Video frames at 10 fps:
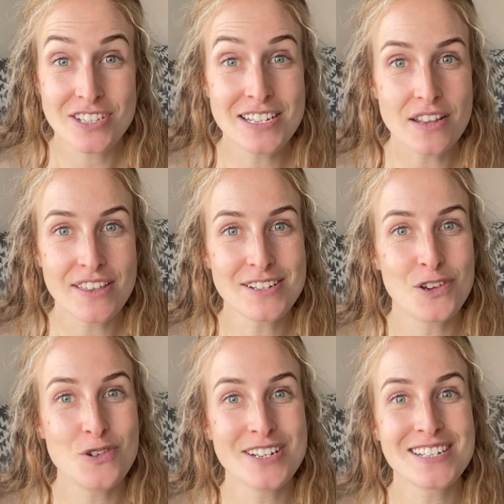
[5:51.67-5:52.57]
These are things that
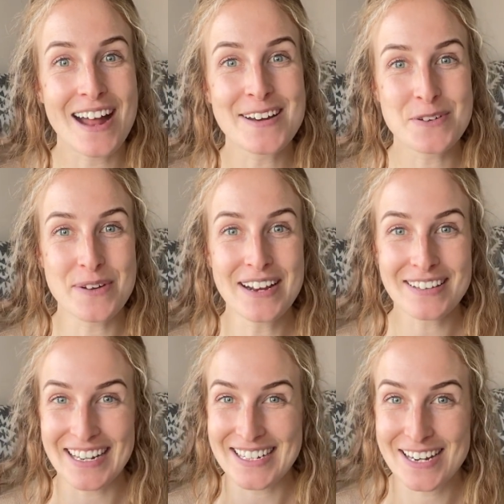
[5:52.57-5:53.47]
you can start doing
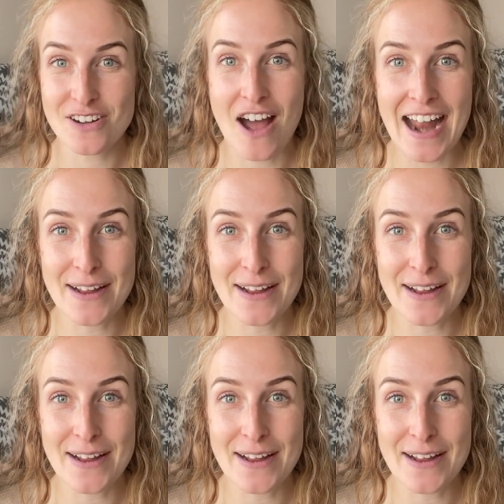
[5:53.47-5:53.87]
like tonight.